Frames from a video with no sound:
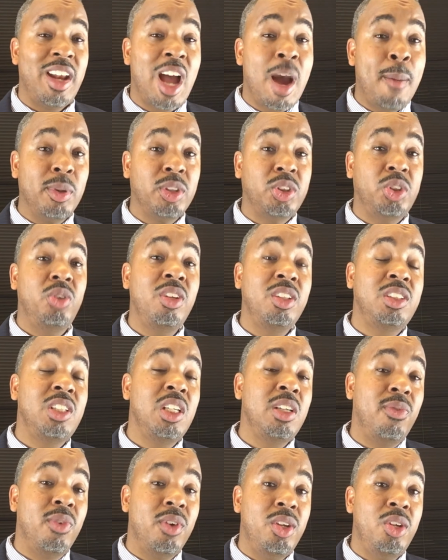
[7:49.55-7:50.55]

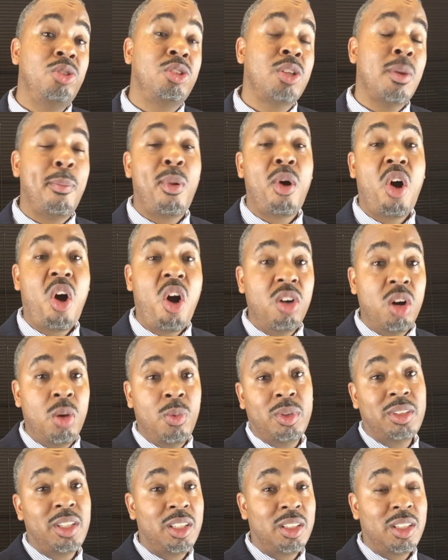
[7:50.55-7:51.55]
opportunity for you to partner
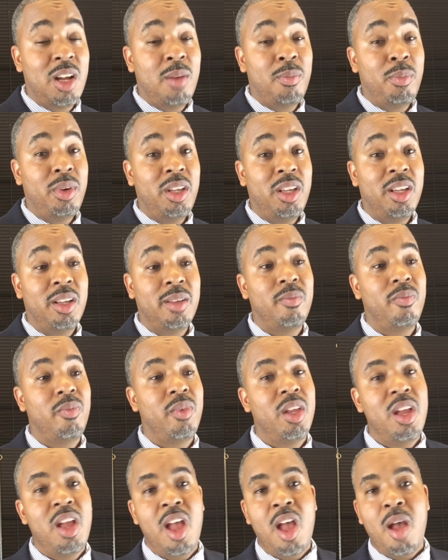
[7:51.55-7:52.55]
with that company.
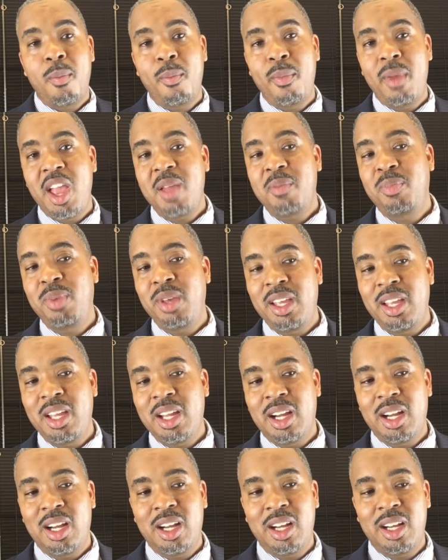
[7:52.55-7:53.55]
Maybe
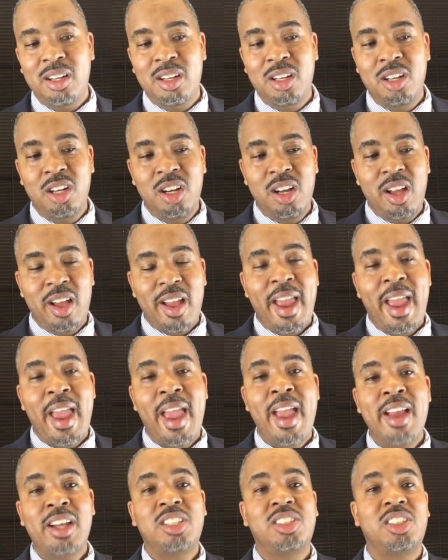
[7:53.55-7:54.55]

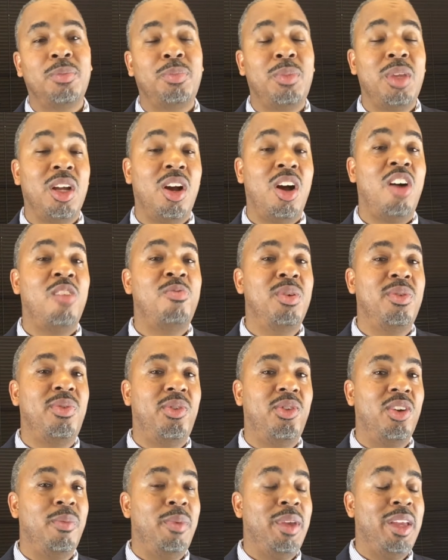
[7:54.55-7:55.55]
hedge something off
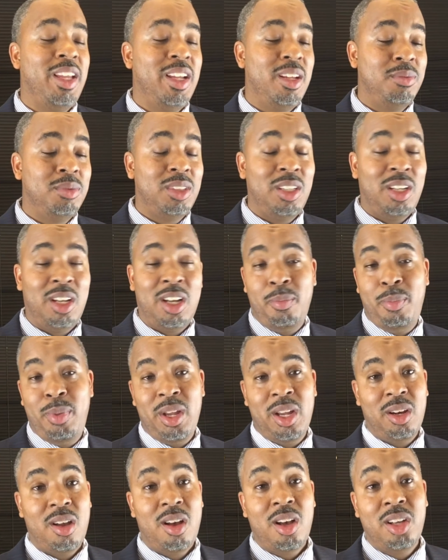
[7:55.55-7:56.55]
before it becomes a
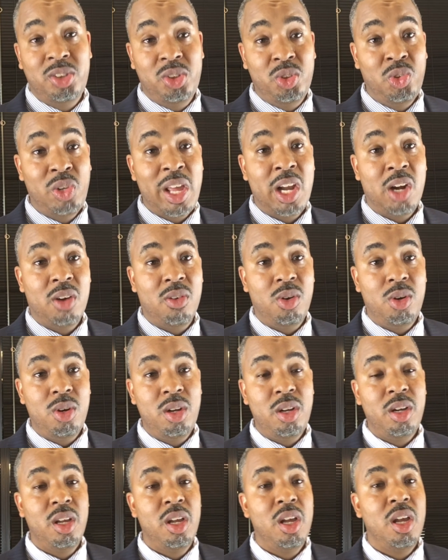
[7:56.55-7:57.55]
big lawsuit later
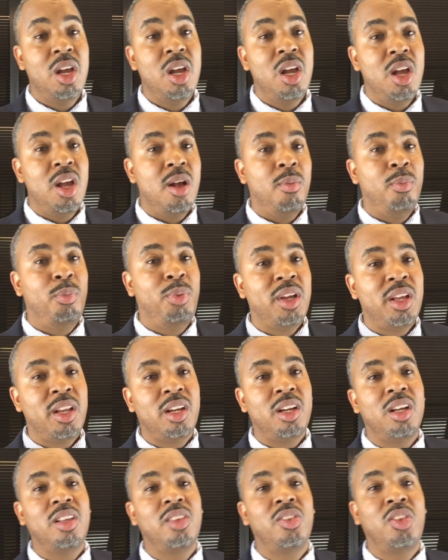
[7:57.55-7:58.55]
on. But
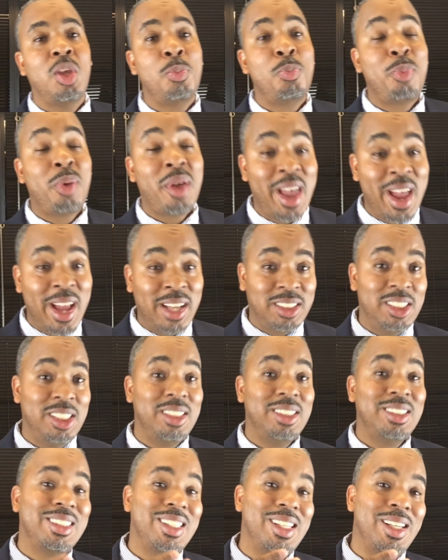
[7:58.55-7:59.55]
the
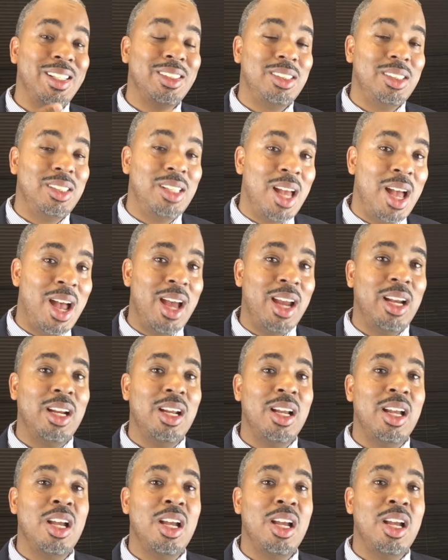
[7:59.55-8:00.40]
patent is not